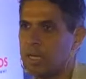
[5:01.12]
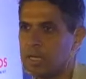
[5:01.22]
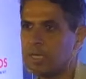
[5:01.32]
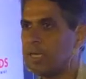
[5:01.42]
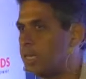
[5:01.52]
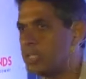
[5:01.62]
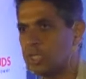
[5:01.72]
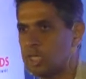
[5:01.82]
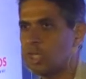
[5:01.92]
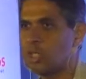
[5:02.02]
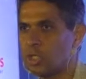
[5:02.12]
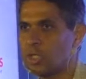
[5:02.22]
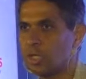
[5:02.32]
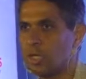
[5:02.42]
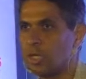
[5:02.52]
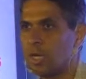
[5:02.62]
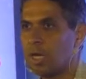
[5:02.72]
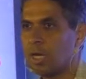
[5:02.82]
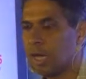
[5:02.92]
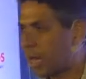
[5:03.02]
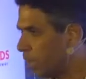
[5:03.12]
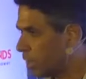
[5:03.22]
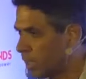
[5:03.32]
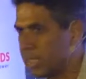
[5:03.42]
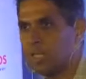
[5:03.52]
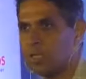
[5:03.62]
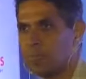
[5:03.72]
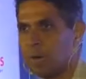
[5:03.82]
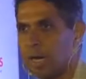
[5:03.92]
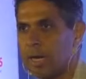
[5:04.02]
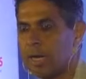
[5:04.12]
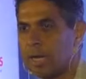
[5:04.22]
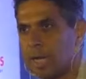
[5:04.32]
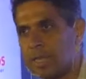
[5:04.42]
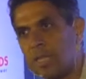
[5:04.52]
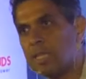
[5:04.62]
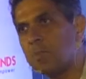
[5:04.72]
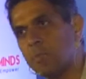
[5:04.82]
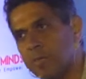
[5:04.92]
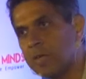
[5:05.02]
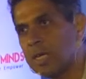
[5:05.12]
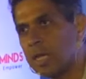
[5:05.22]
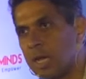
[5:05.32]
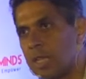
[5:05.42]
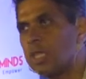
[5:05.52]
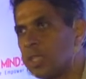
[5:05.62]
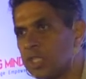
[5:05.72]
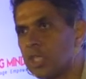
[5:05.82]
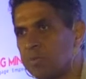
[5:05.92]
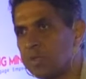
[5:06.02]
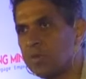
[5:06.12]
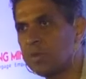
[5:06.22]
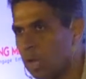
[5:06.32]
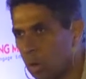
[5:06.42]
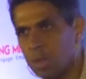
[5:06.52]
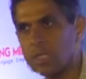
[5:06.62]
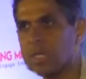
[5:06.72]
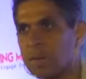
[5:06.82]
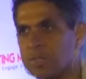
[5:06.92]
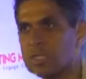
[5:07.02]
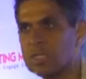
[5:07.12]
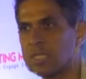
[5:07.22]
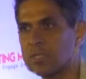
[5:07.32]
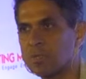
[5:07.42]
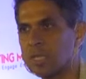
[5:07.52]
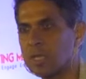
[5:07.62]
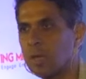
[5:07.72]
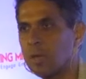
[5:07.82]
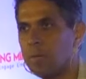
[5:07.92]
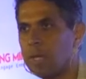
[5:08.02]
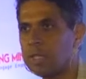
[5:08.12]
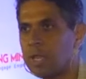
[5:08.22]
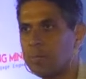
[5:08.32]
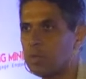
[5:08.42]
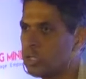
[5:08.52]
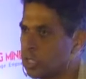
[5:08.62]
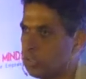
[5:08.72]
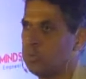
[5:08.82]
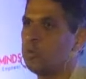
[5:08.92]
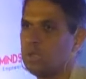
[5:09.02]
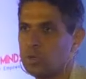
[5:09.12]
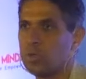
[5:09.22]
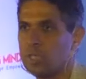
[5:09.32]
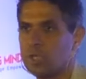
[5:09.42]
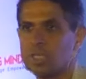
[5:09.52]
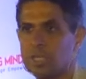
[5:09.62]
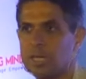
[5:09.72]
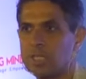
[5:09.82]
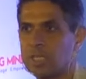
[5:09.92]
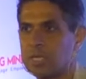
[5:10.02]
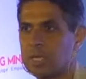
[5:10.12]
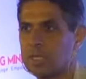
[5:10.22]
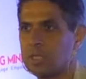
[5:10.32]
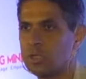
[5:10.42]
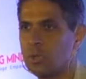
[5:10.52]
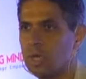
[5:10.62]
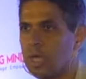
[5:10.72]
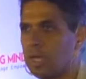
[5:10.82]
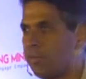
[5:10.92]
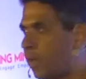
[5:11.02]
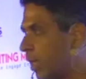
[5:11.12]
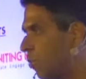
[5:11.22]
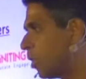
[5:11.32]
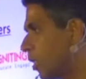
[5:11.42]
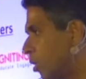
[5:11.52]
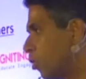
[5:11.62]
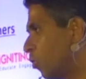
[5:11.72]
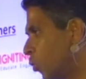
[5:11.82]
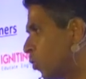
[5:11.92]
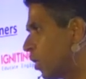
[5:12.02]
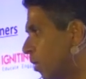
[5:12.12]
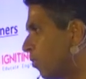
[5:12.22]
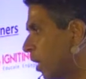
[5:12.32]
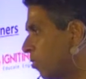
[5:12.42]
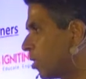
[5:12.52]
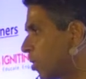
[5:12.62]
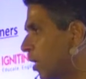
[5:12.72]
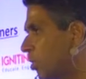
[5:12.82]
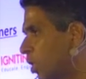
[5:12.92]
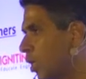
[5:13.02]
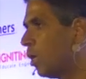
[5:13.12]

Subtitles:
and creates a gesture and gets inspired, and then they pivot, and then the shape shift, and all this happens in 6 months. By the time you're just putting together your strategy, actually. So if anyone tells you to put together a 5-year strategy,